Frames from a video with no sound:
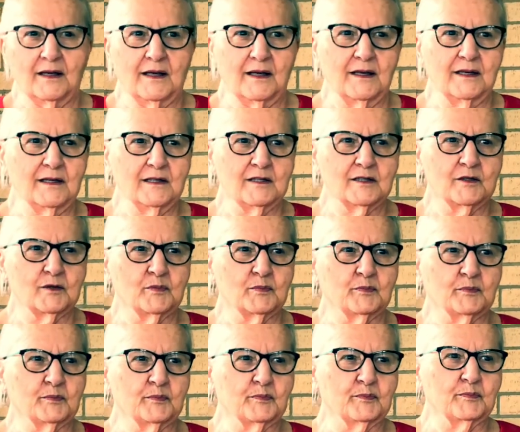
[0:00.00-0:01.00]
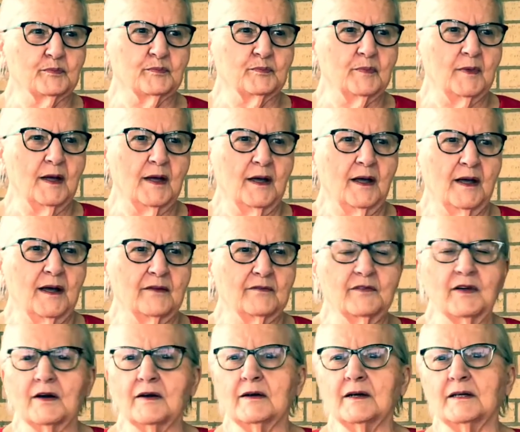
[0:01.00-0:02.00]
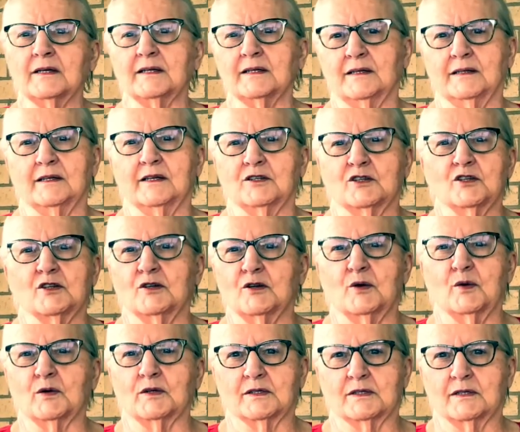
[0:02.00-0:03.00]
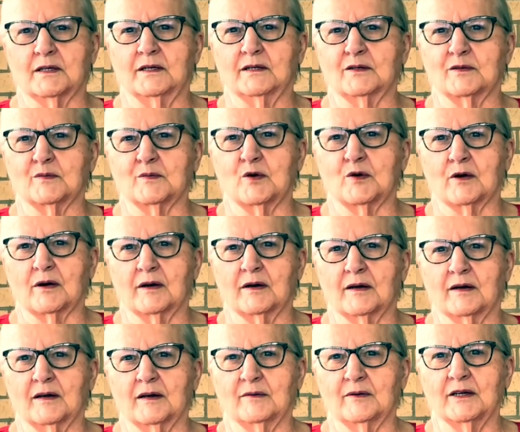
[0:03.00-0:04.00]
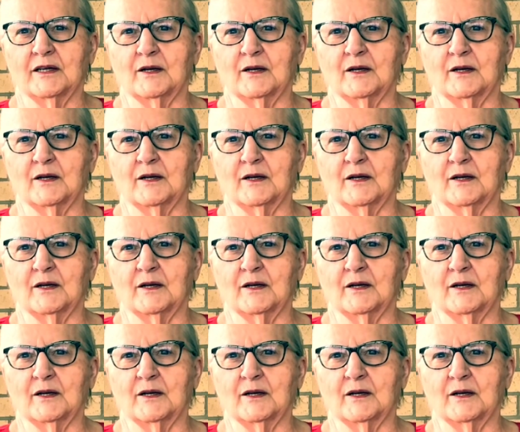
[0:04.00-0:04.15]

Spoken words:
he's very little that you notice it no more when he